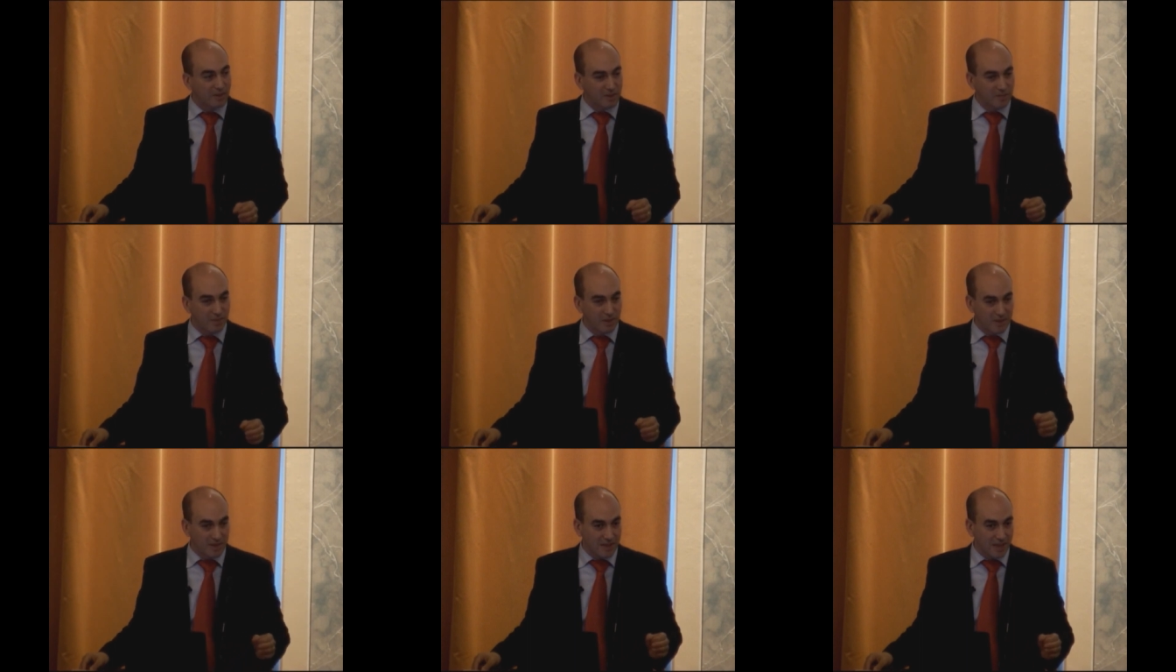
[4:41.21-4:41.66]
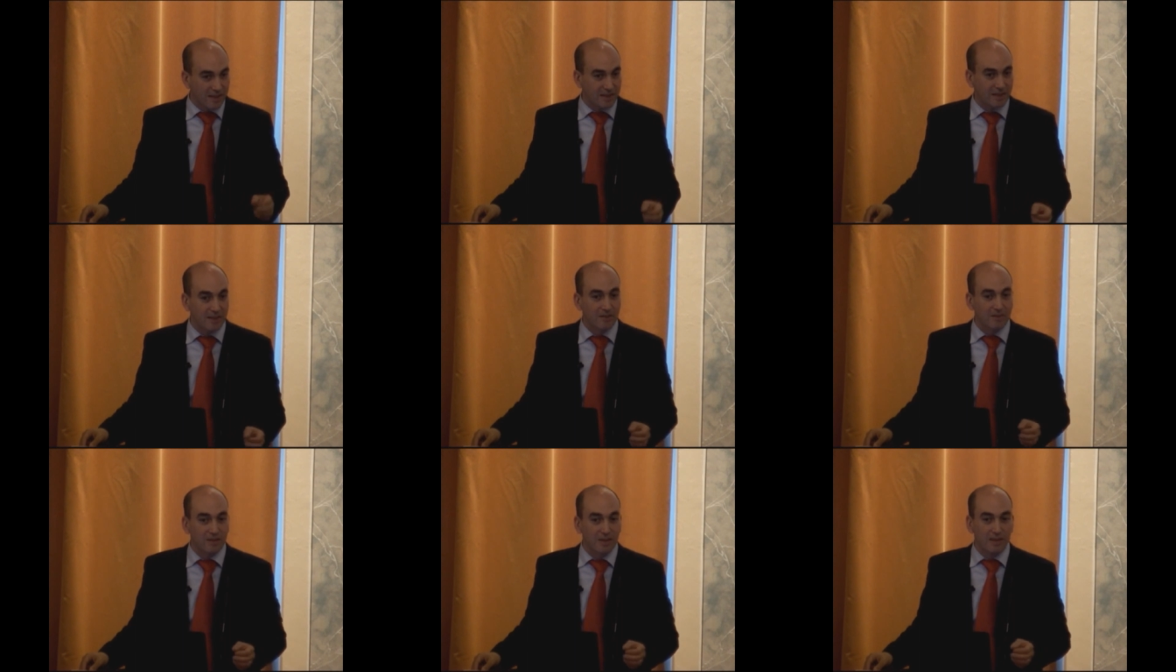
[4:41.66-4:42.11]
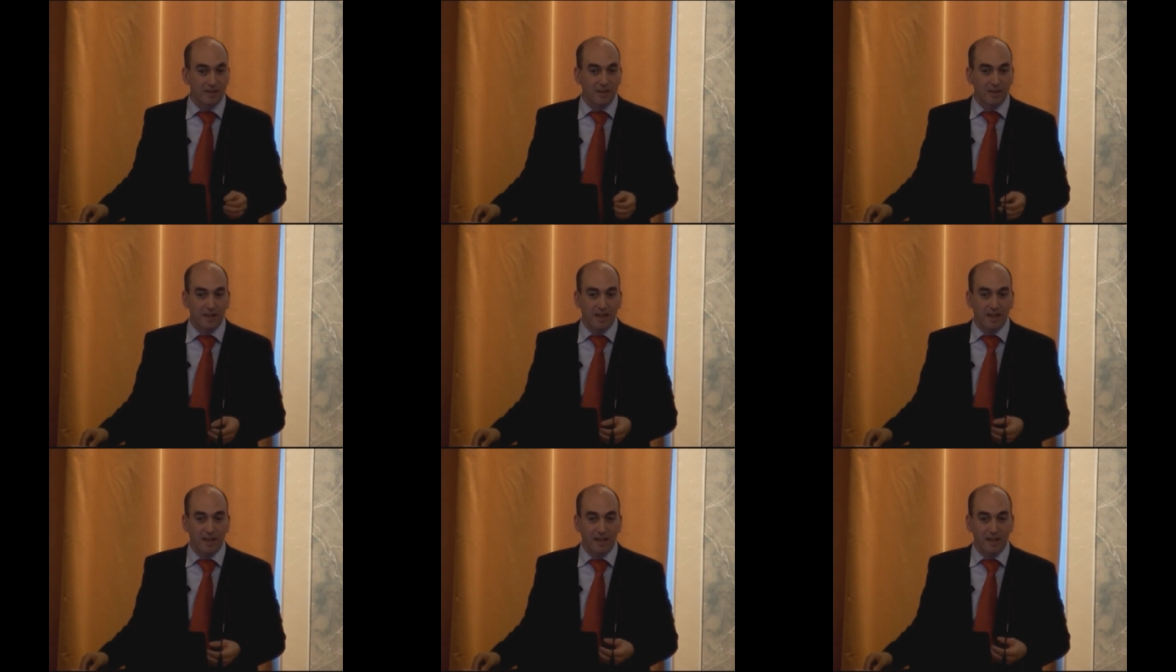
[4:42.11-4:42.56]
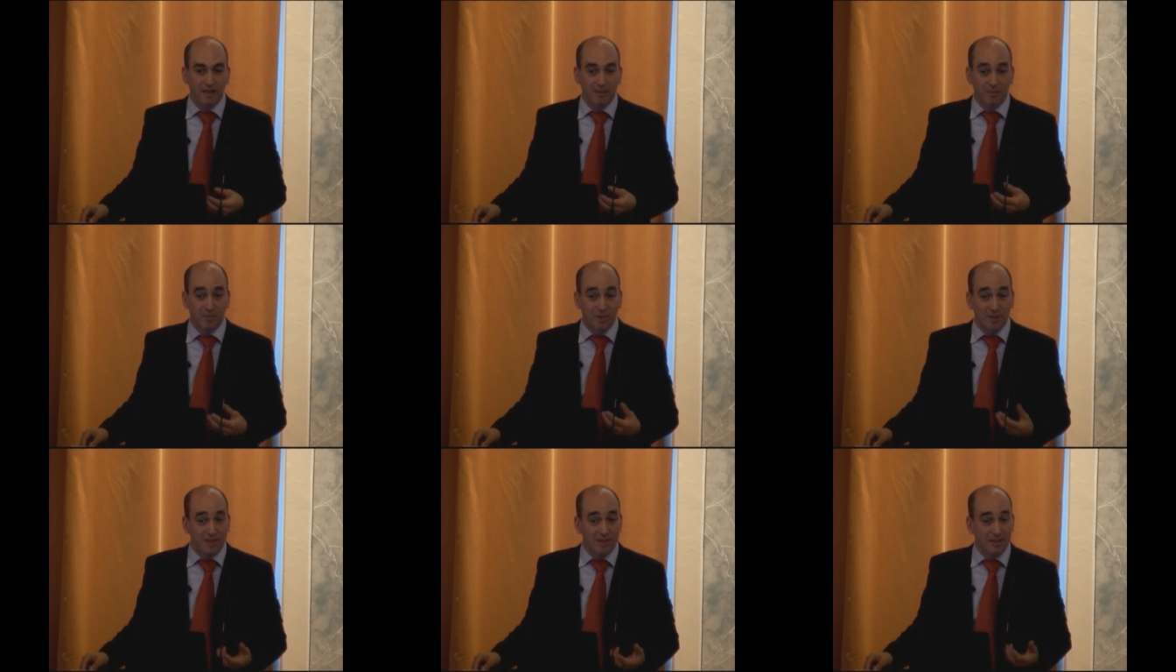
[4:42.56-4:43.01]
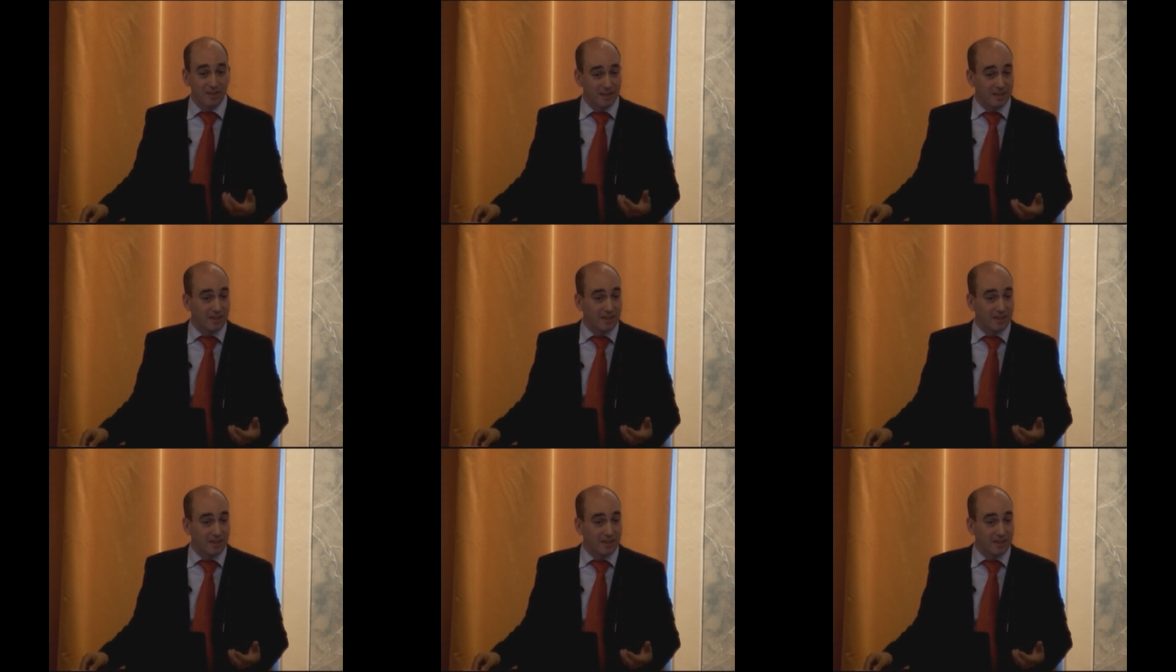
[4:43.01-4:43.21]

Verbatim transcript: both scientifically and personally,